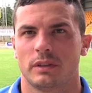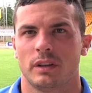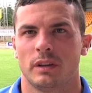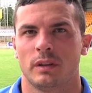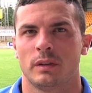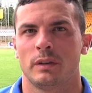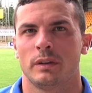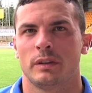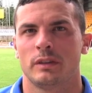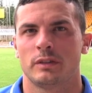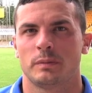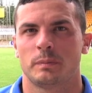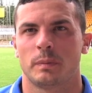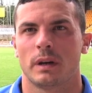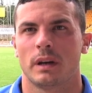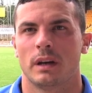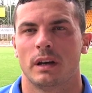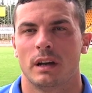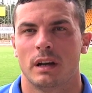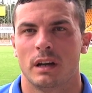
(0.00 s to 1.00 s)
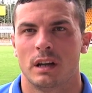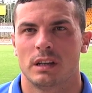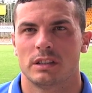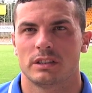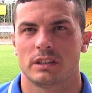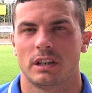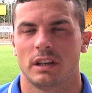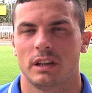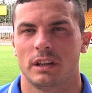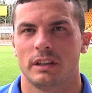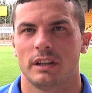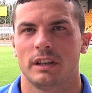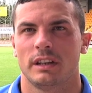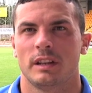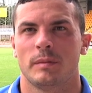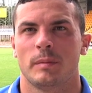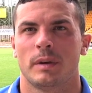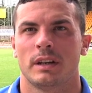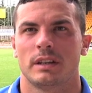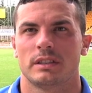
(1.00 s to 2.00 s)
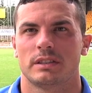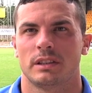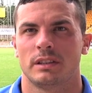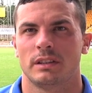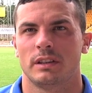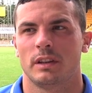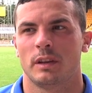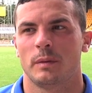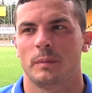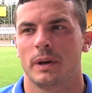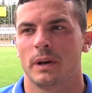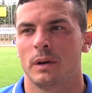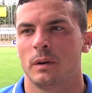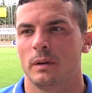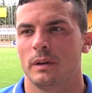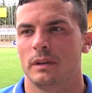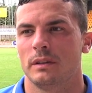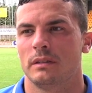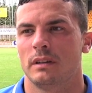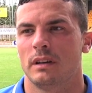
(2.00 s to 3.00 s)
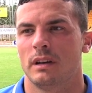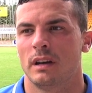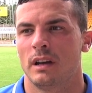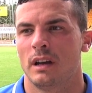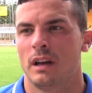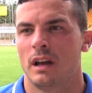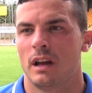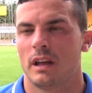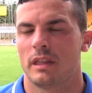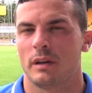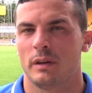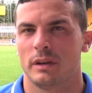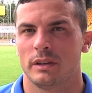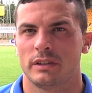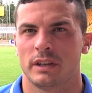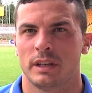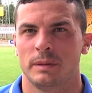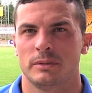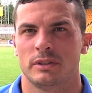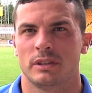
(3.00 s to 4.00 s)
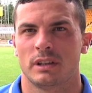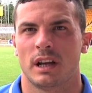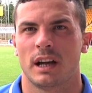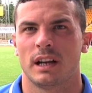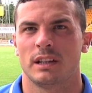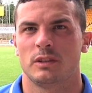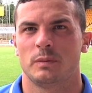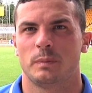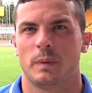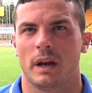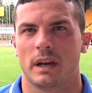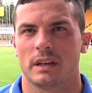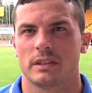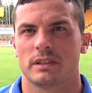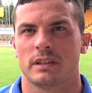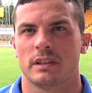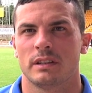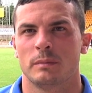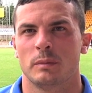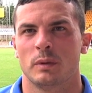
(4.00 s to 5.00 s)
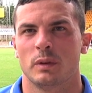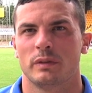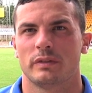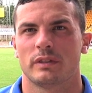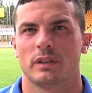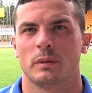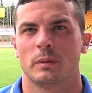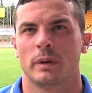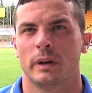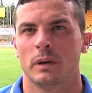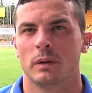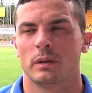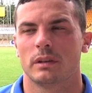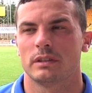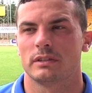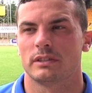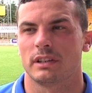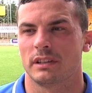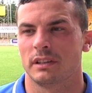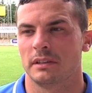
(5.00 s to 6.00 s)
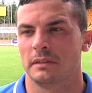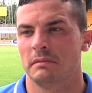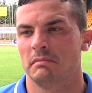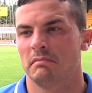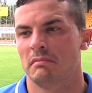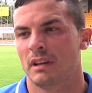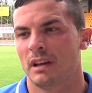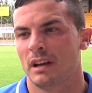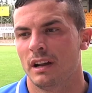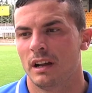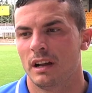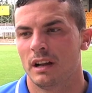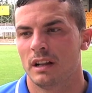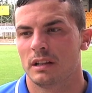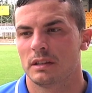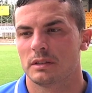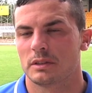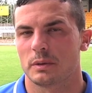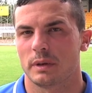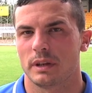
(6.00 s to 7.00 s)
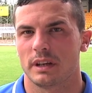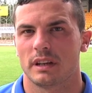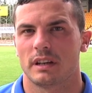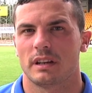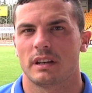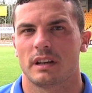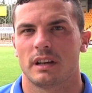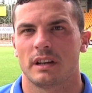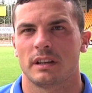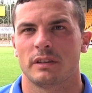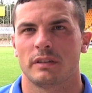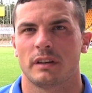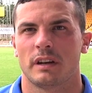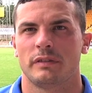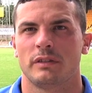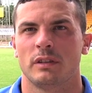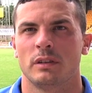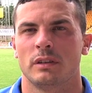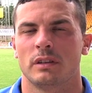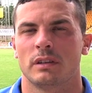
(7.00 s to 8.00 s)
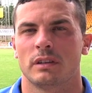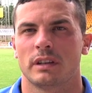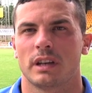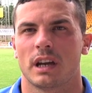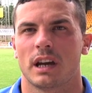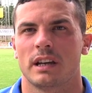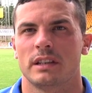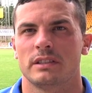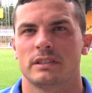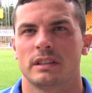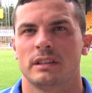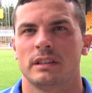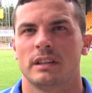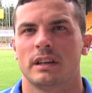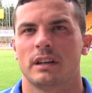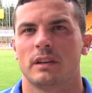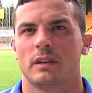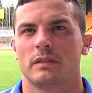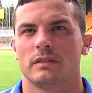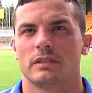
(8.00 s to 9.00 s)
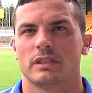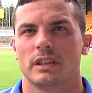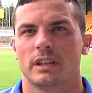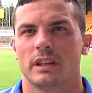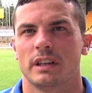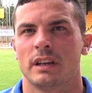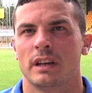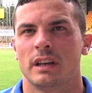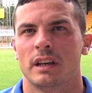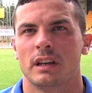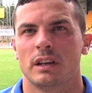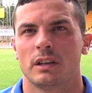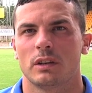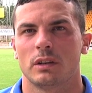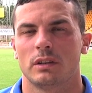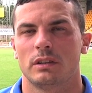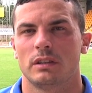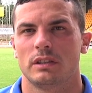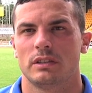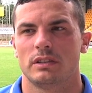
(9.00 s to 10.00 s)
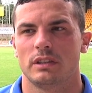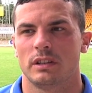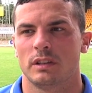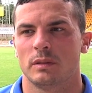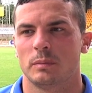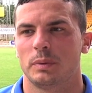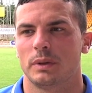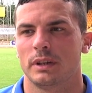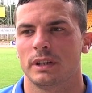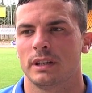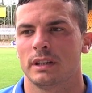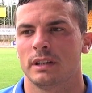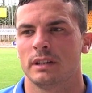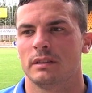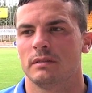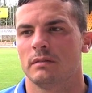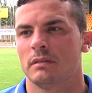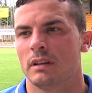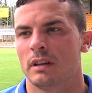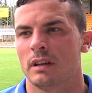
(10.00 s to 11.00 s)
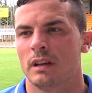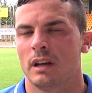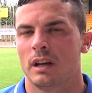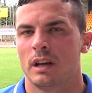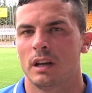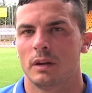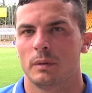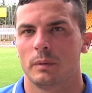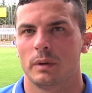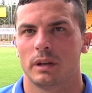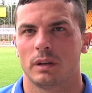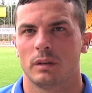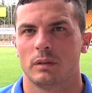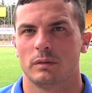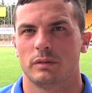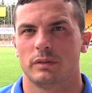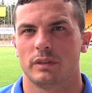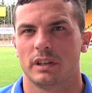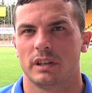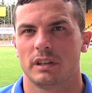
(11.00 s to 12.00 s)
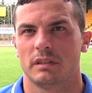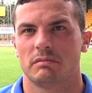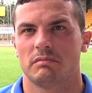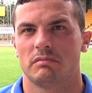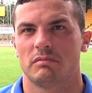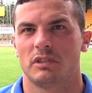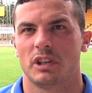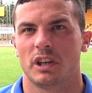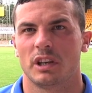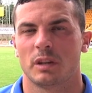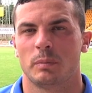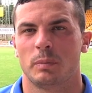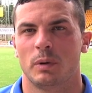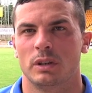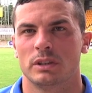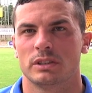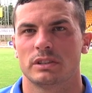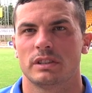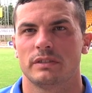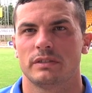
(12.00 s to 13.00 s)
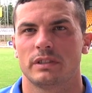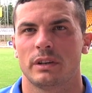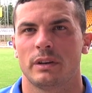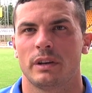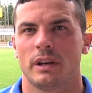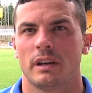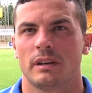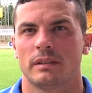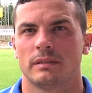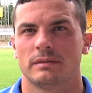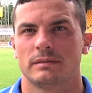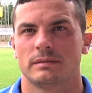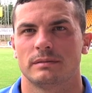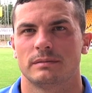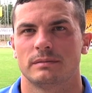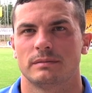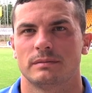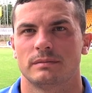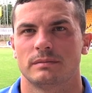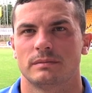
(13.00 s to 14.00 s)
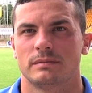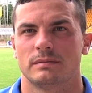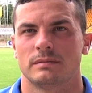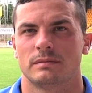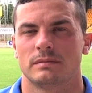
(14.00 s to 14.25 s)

to lose, but it's another 90 minutes under the belt, and 30 times the lads passed it and moved it well, considering there's quite a, a, a few young guys in there. Obviously, good to see them playing, and we can hopefully take the positives out of it.